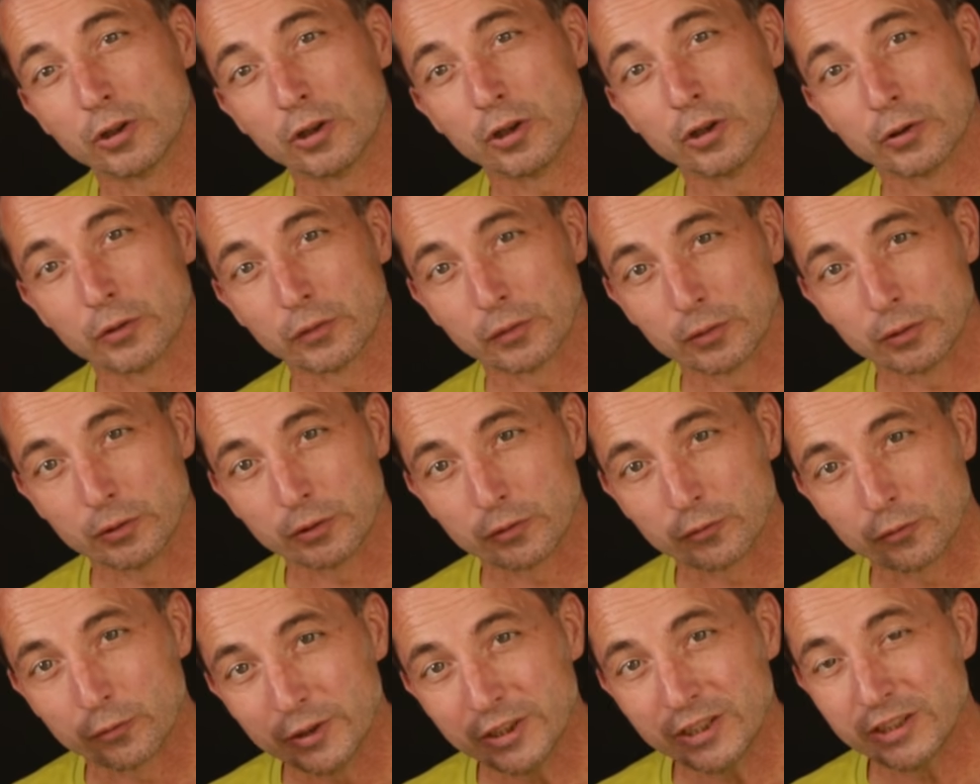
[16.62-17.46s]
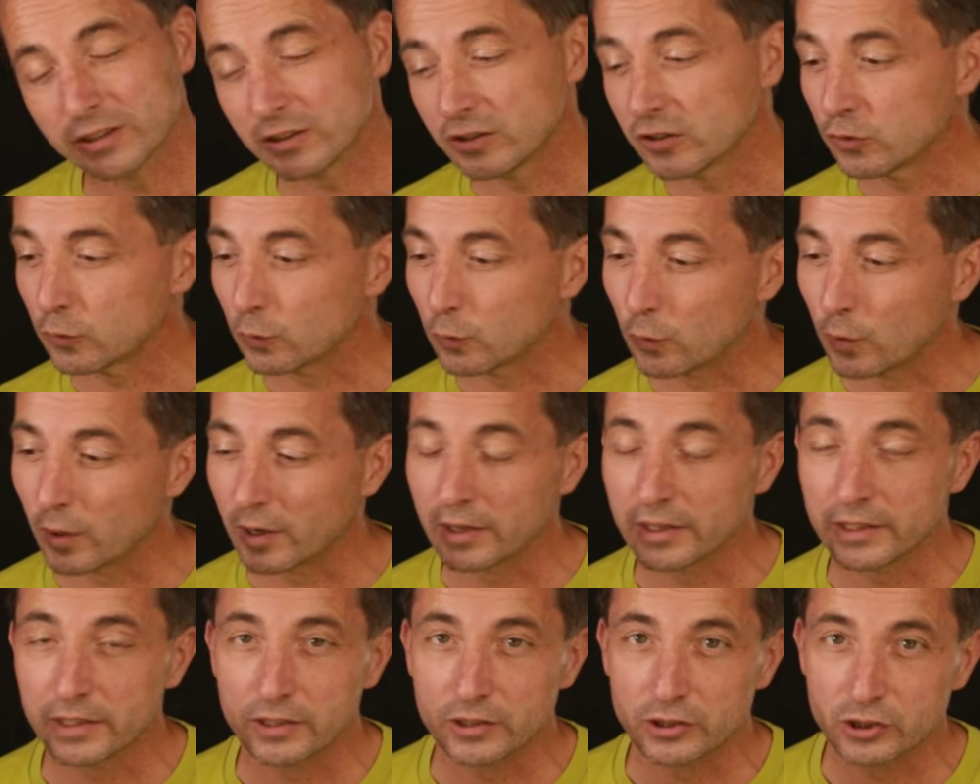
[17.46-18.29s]
go through the reasons
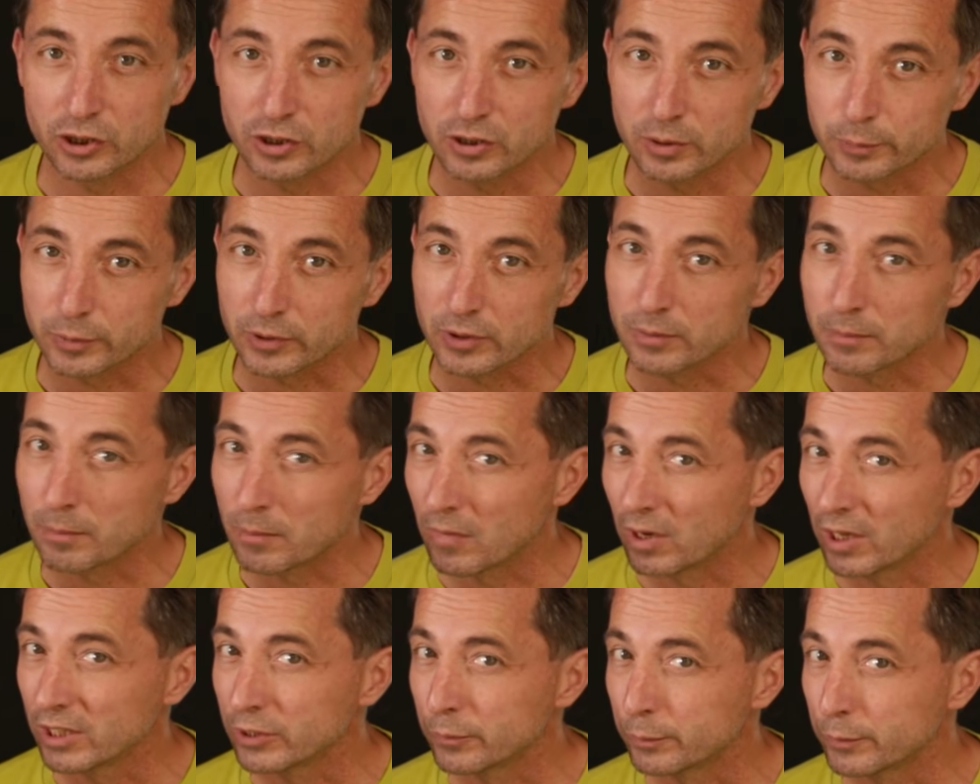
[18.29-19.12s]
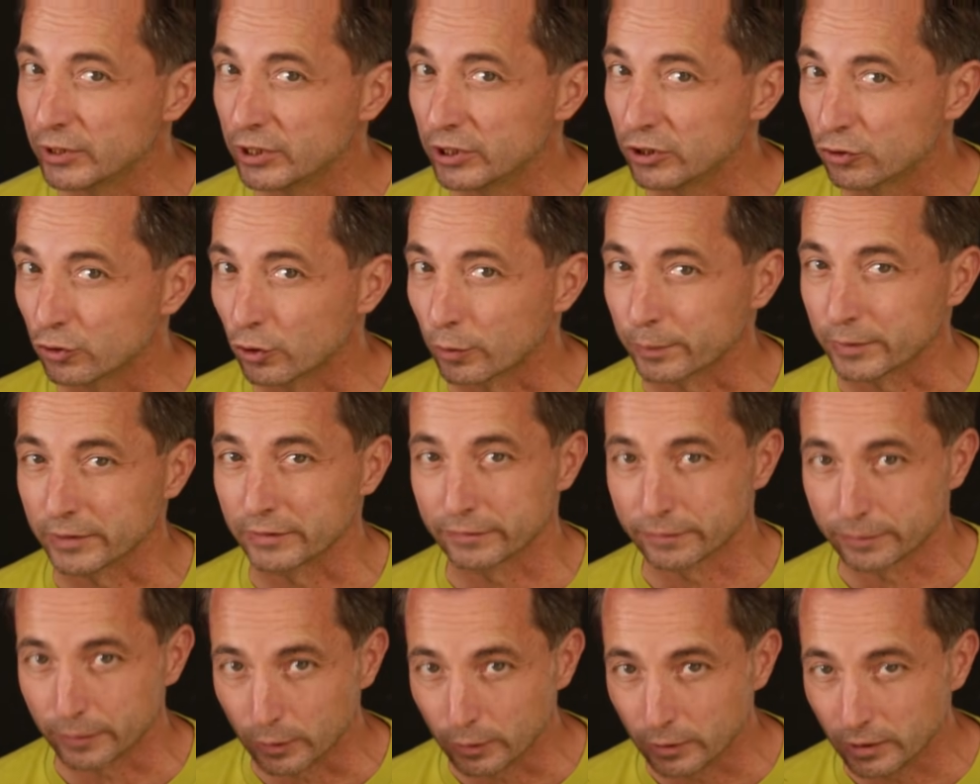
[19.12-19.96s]
why a juniper might be dropping
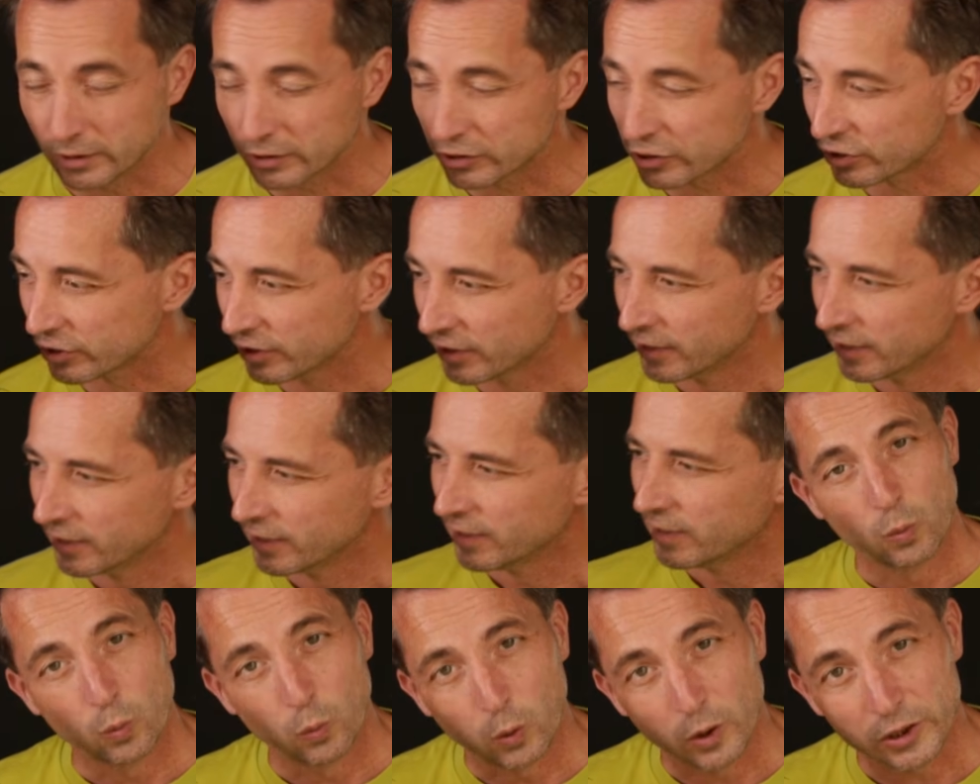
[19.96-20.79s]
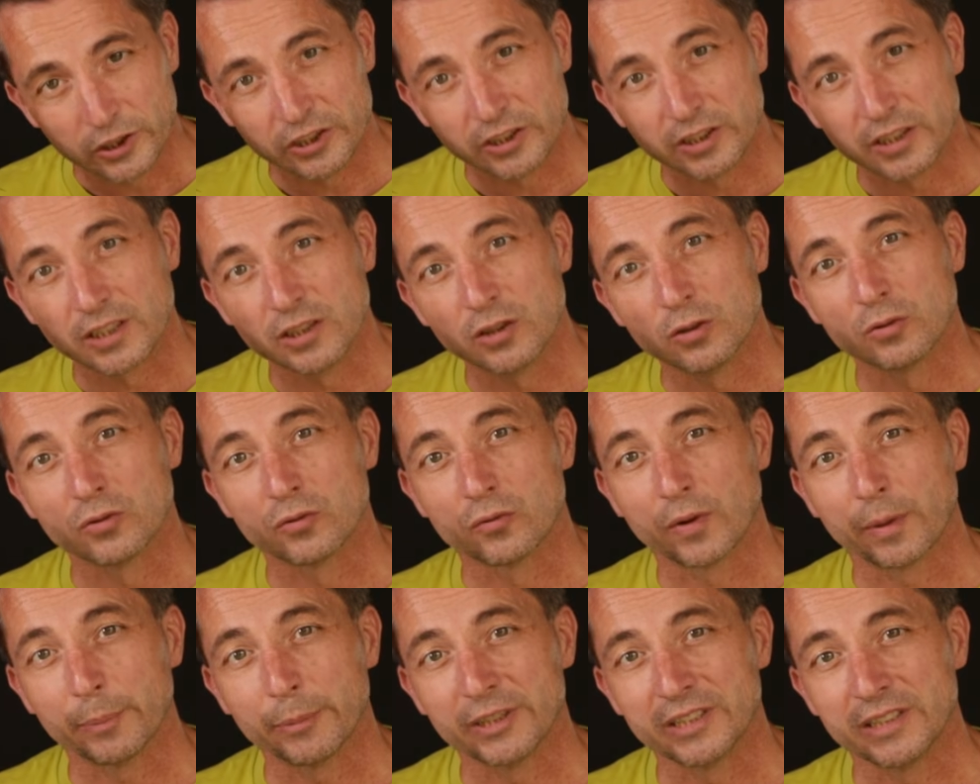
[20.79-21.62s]
foliage, what you can do
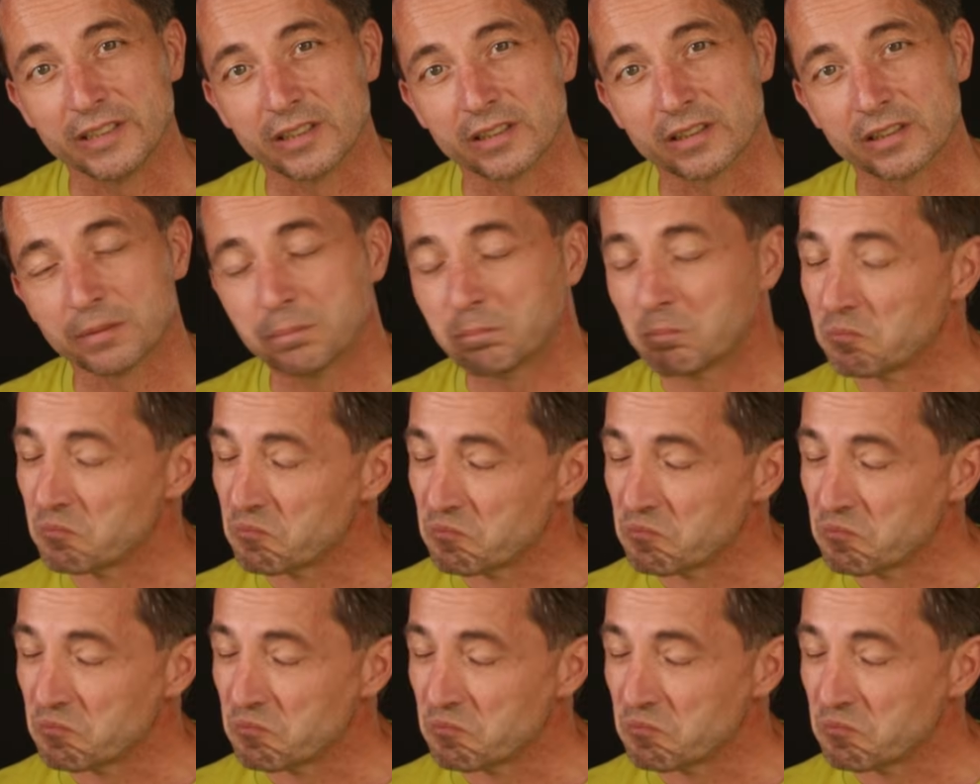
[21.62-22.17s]
to remedy it,